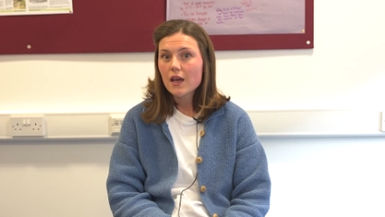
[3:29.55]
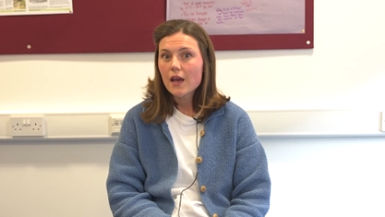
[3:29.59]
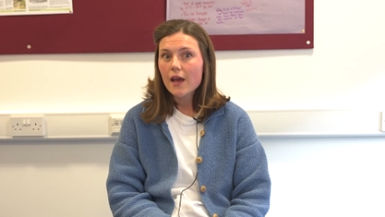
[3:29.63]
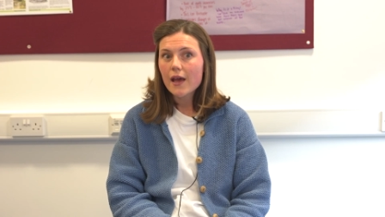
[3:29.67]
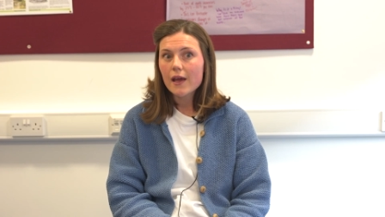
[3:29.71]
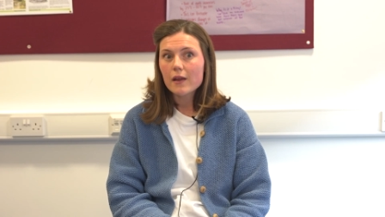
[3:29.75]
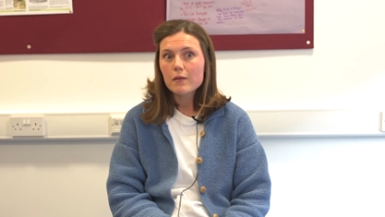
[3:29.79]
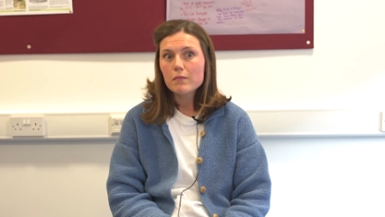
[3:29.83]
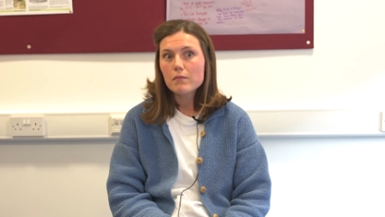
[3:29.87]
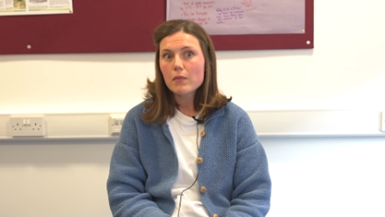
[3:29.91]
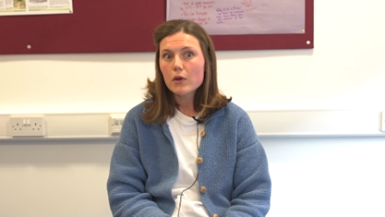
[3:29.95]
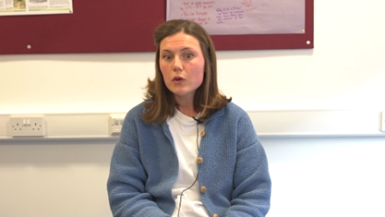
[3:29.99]

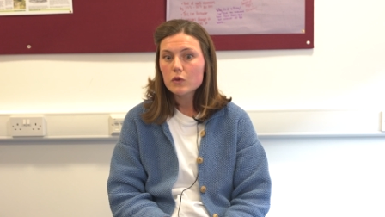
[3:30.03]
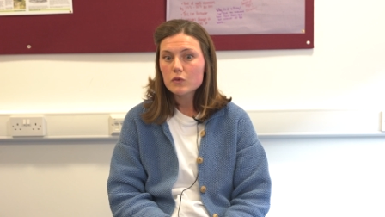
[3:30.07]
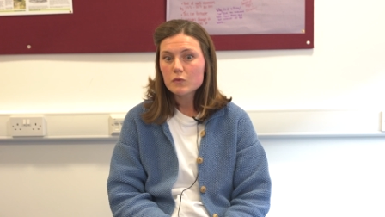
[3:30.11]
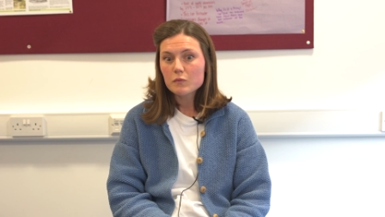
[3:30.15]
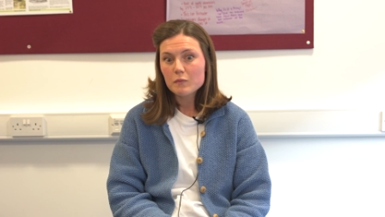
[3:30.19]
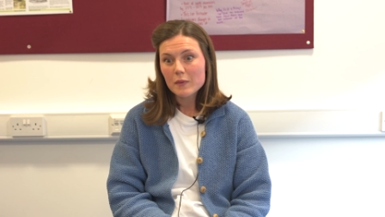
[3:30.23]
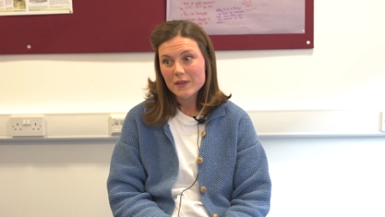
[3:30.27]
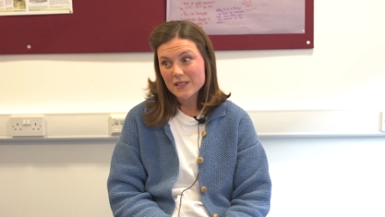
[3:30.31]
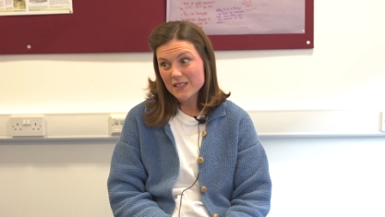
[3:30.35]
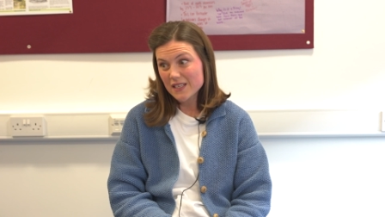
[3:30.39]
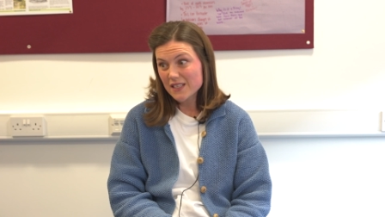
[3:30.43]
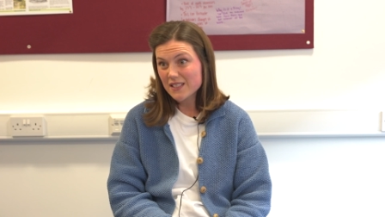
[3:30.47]
and most
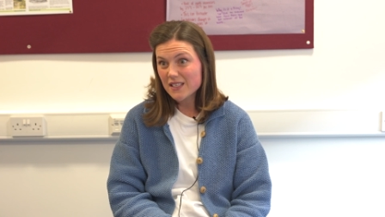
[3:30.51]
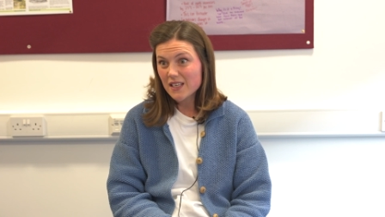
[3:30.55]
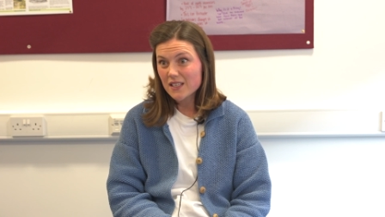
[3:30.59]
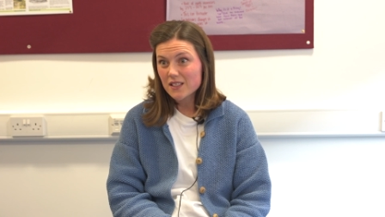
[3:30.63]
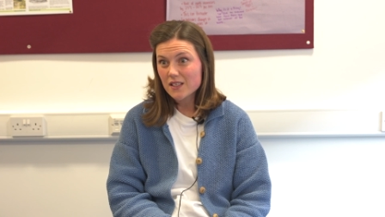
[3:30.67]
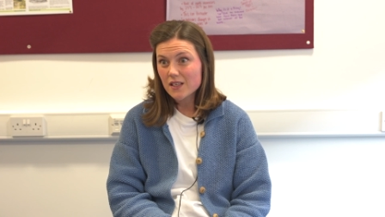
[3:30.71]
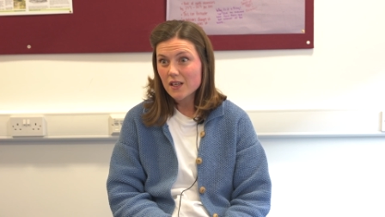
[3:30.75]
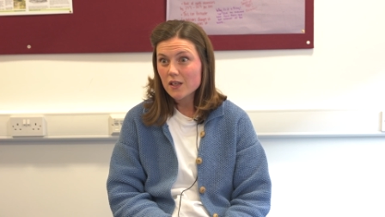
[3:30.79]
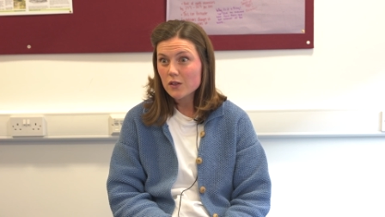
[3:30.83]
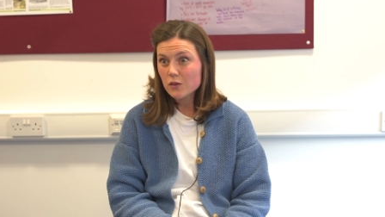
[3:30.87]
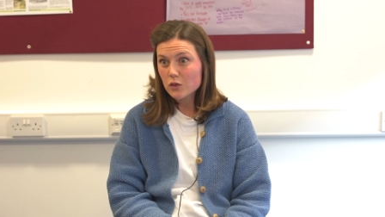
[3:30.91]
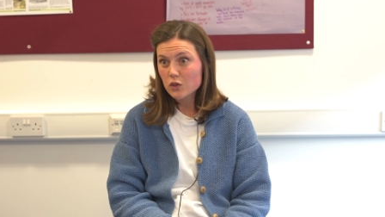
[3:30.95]
businesses
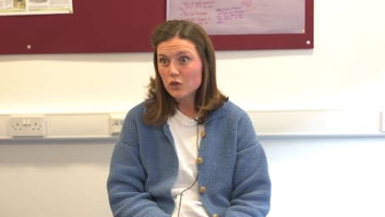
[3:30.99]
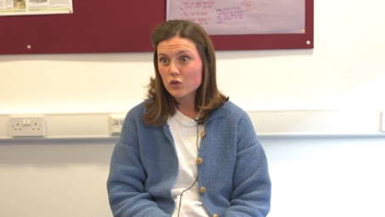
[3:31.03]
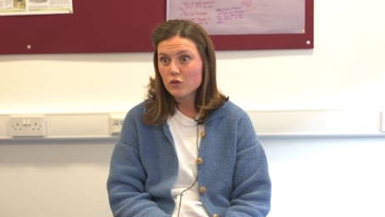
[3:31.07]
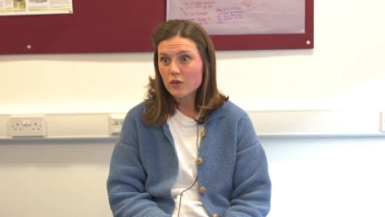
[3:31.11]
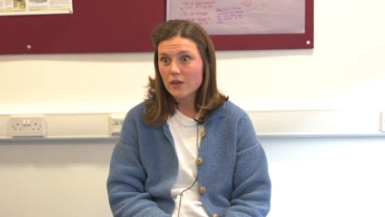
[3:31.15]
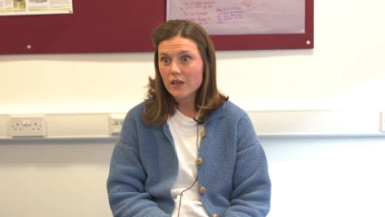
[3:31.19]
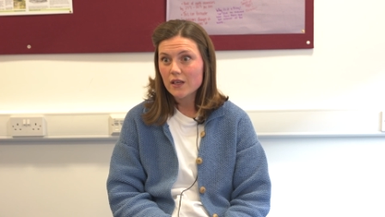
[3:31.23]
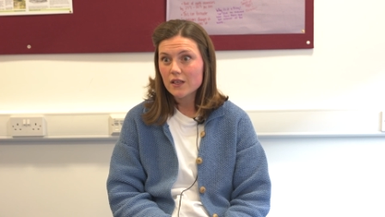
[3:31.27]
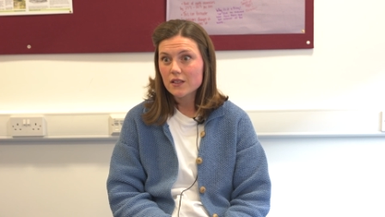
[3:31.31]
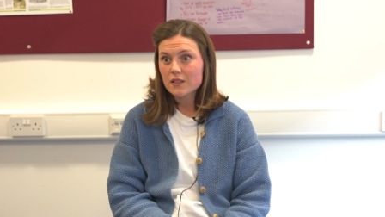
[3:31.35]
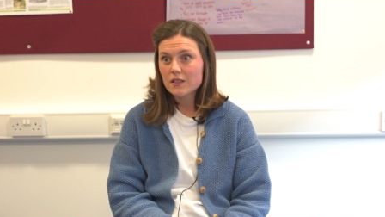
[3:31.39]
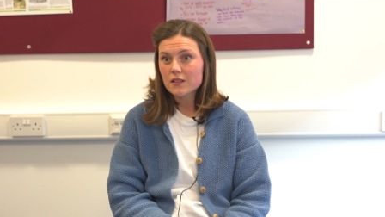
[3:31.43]
and
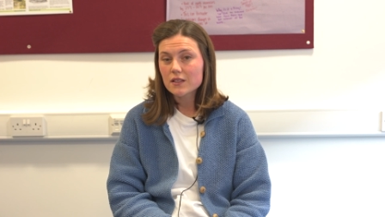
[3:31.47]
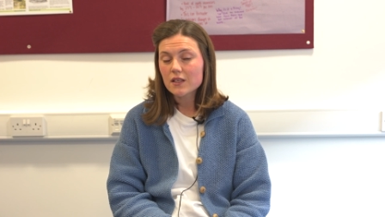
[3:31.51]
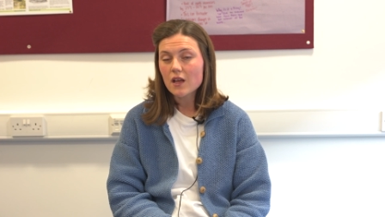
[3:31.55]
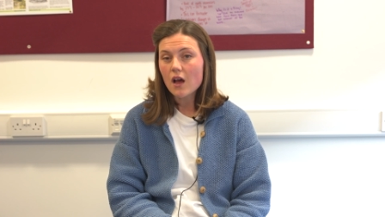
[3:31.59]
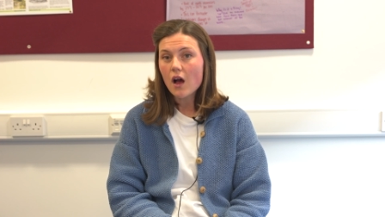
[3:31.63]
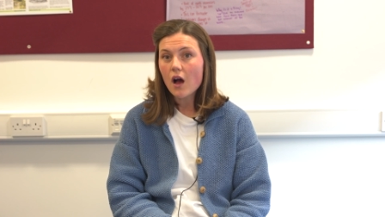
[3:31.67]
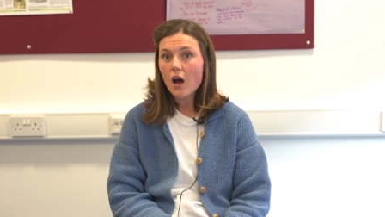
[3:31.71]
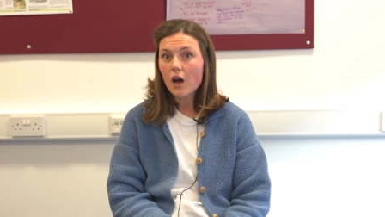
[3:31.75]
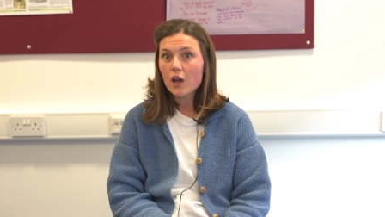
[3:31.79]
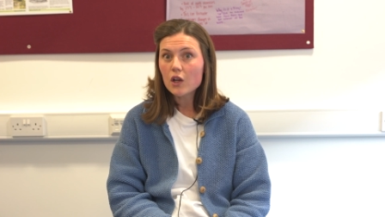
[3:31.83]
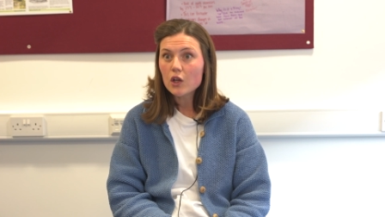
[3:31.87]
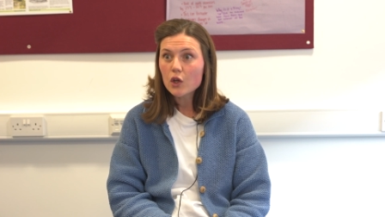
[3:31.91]
industries
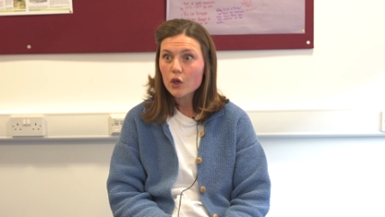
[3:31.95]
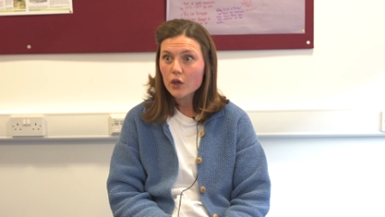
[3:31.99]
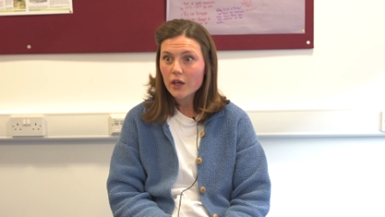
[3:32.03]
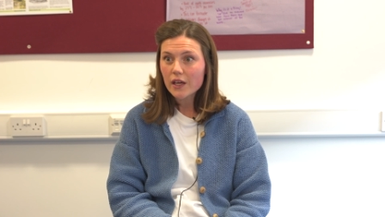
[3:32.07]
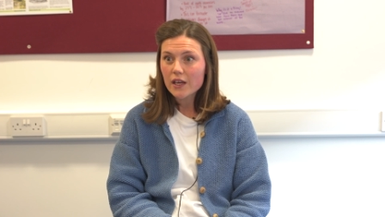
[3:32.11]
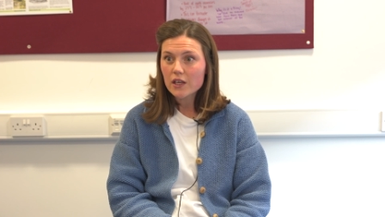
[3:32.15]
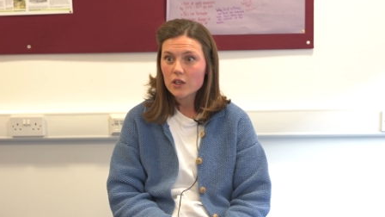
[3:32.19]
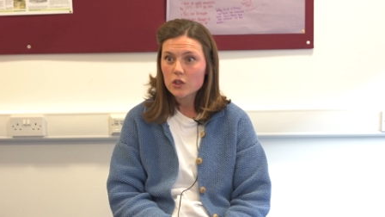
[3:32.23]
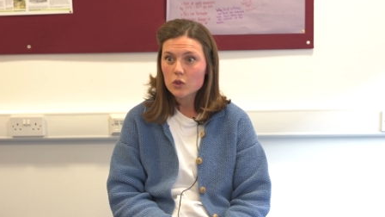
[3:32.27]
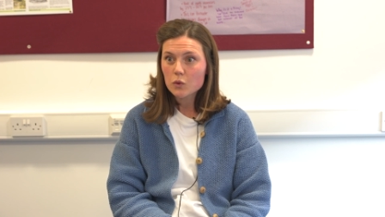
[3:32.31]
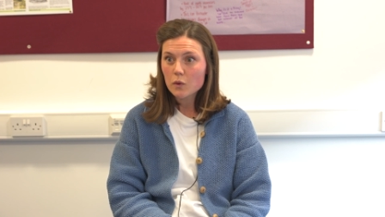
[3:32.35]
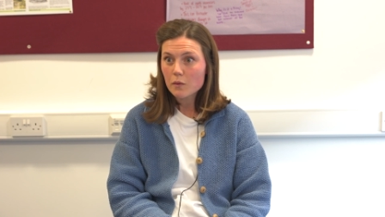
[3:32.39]
are
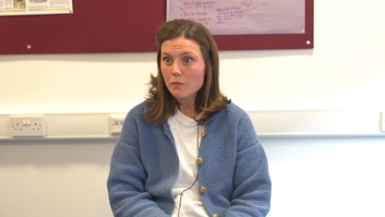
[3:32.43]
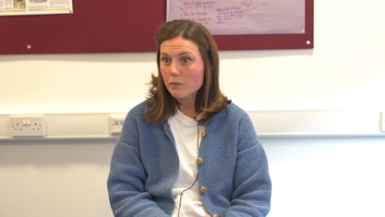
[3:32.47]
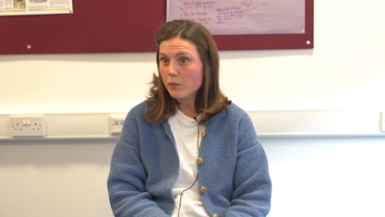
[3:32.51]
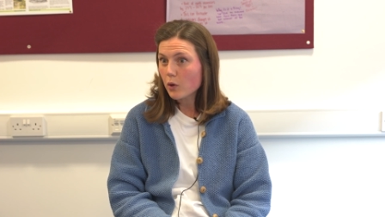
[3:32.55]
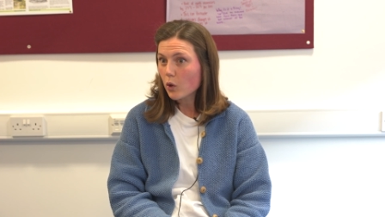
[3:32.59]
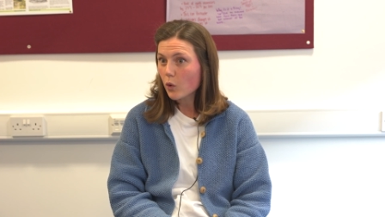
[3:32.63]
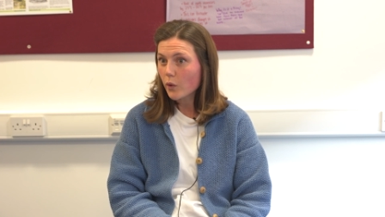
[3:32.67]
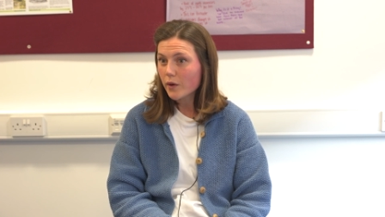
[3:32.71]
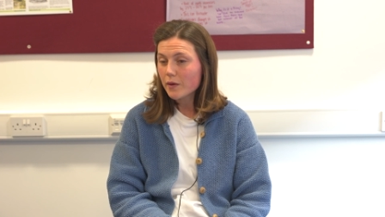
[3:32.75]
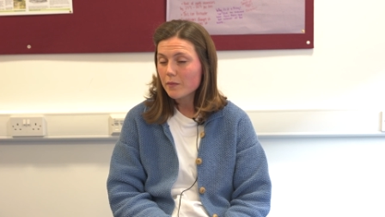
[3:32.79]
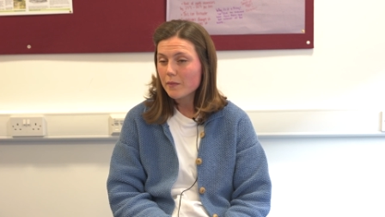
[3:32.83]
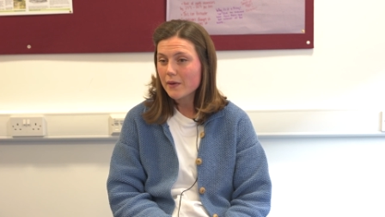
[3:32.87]
looking to
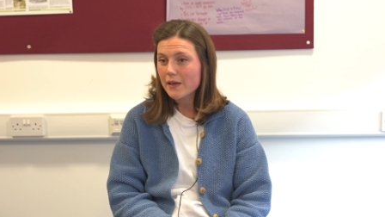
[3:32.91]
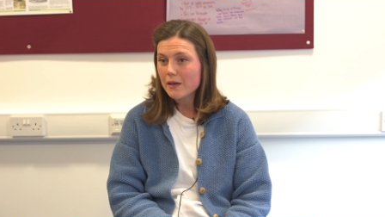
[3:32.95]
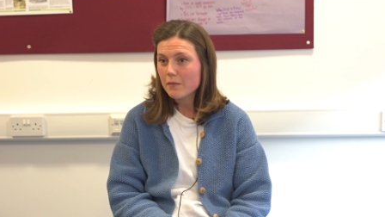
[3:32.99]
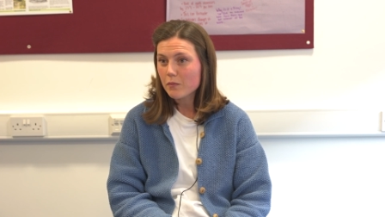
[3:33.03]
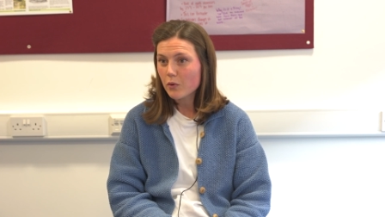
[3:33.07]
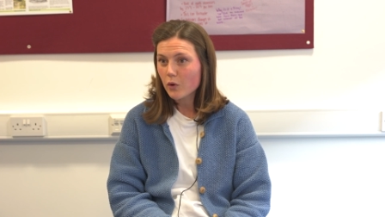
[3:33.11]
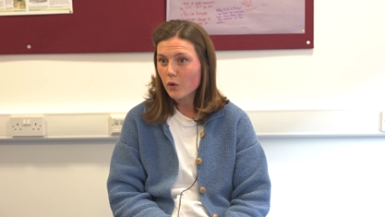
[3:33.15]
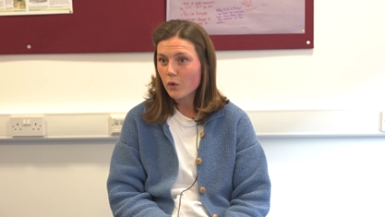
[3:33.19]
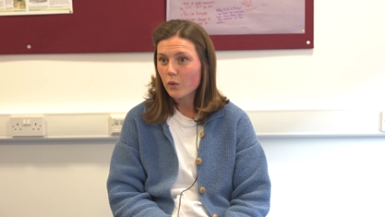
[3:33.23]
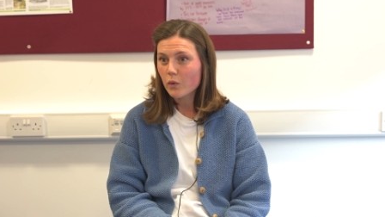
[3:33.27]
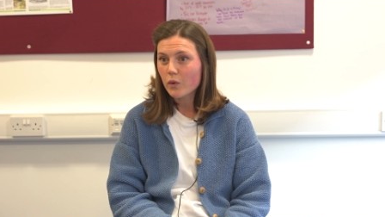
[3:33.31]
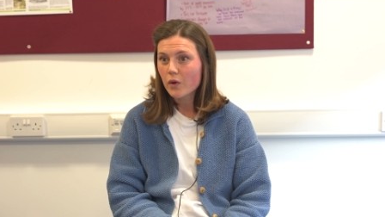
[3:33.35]
employ
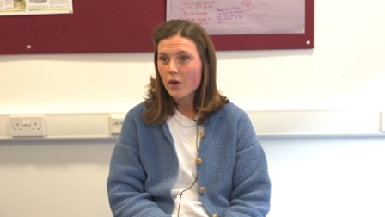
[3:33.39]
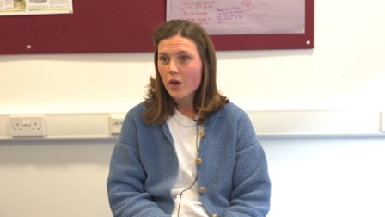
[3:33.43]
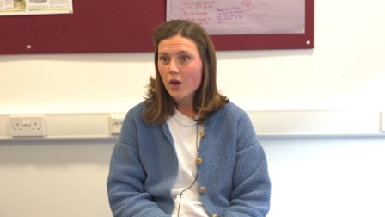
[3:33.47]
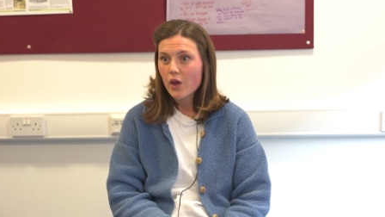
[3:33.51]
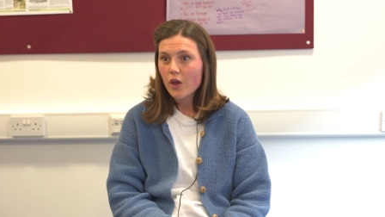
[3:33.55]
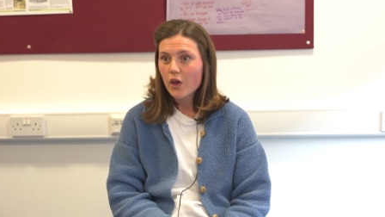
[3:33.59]
people